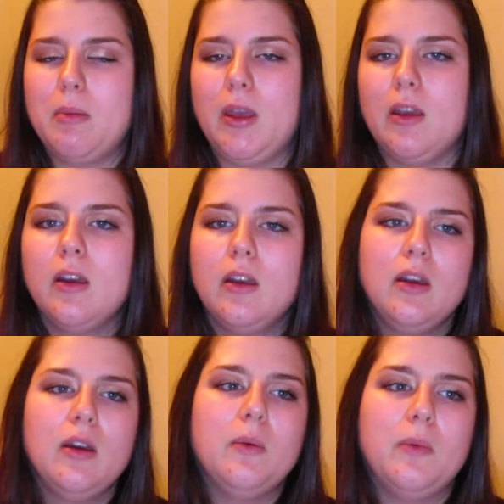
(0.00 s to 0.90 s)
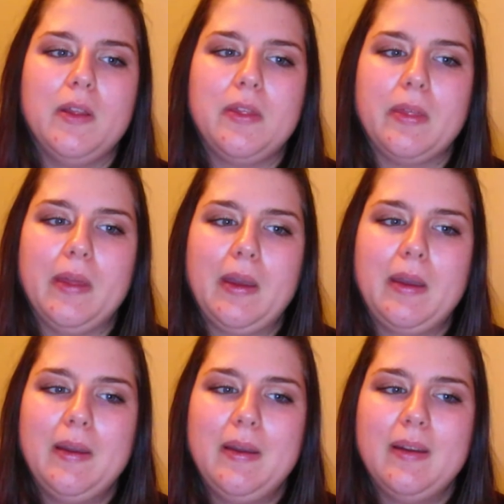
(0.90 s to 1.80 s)
baby with like
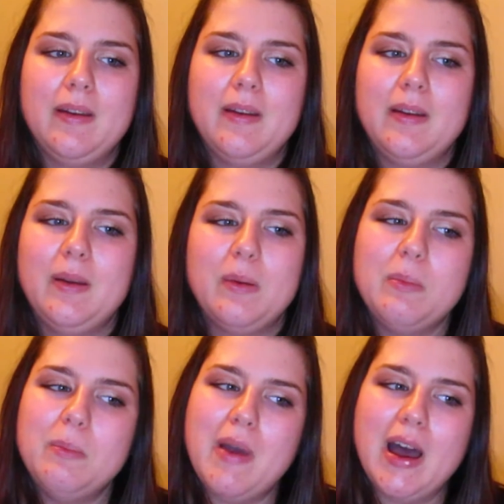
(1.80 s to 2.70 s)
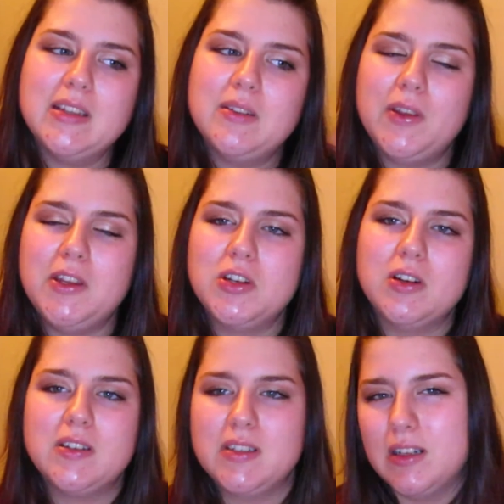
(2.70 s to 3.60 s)
Matt's
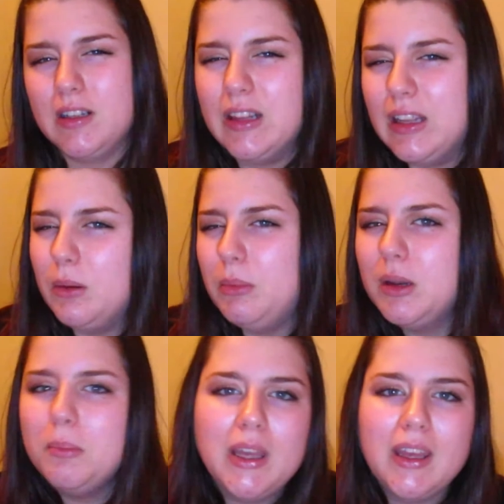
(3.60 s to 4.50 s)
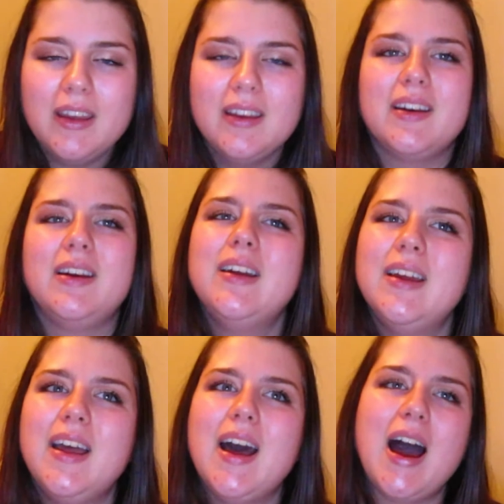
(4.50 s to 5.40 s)
features and a little bit of me.
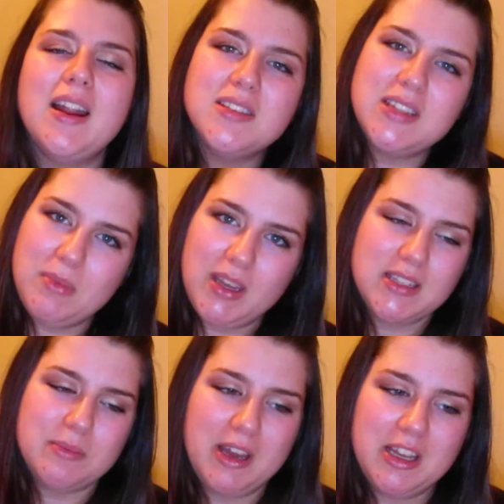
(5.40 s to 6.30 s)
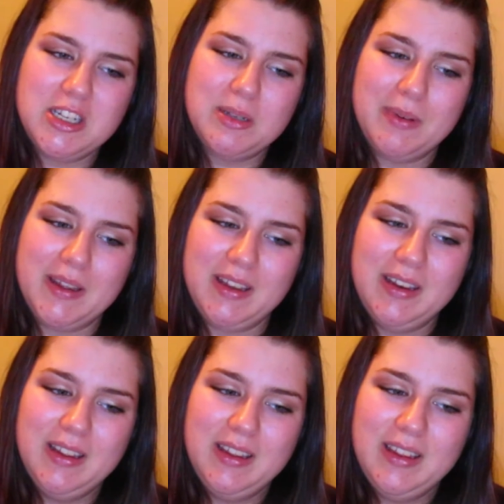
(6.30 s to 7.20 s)
I don't see me as much, but
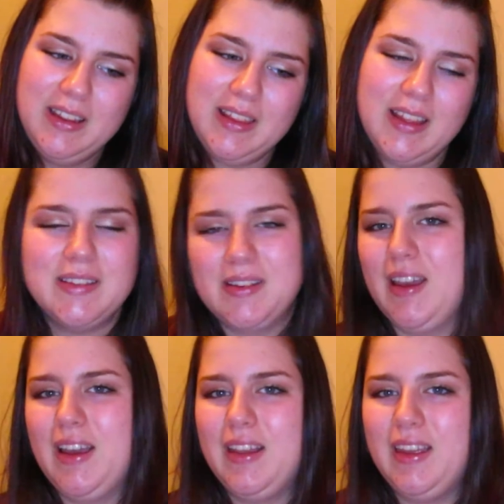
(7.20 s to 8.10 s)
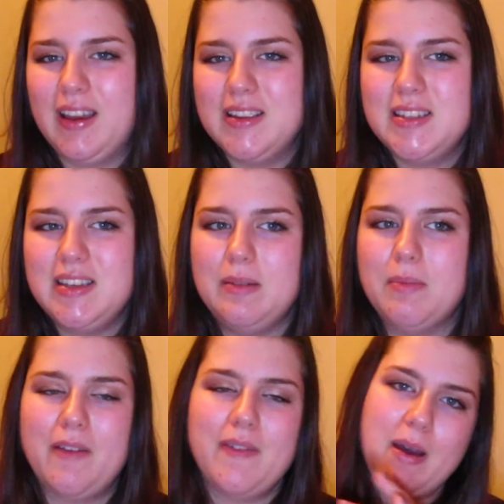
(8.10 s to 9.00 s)
that's okay. Like, I see
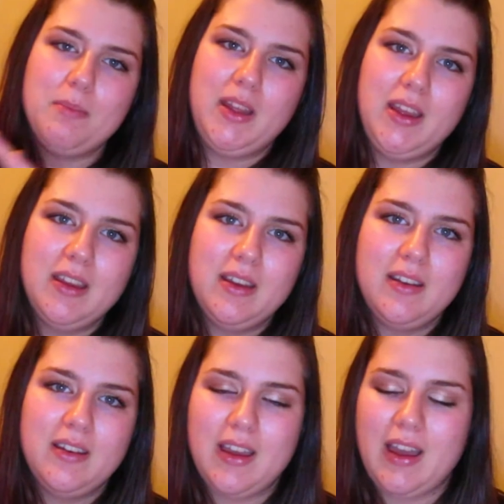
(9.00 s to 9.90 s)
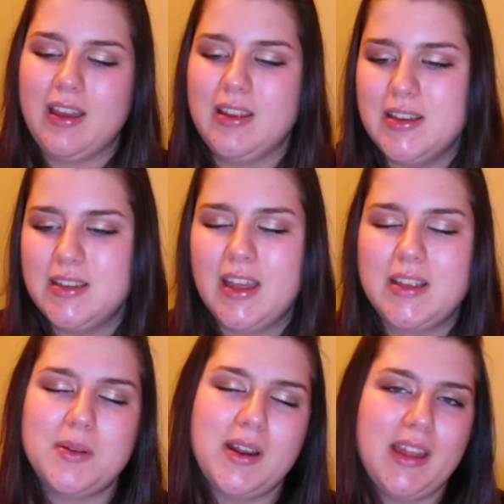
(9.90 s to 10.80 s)
my family, and
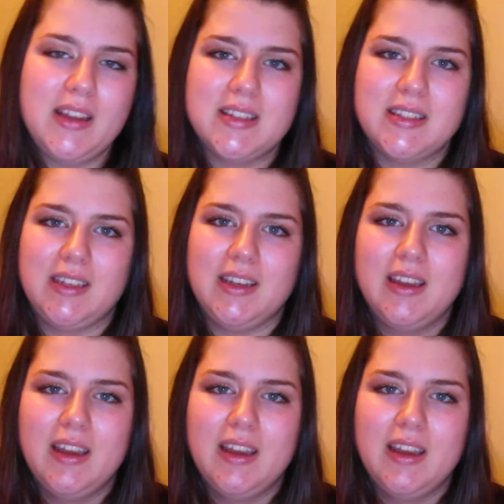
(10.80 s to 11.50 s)
that's what I like to see.